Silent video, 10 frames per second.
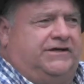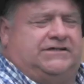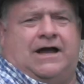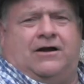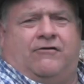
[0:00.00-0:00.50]
he
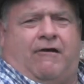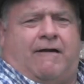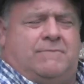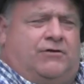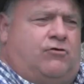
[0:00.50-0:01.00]
said, "I'll
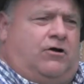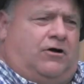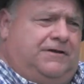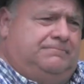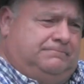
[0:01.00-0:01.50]
grab my
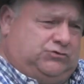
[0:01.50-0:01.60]
rod."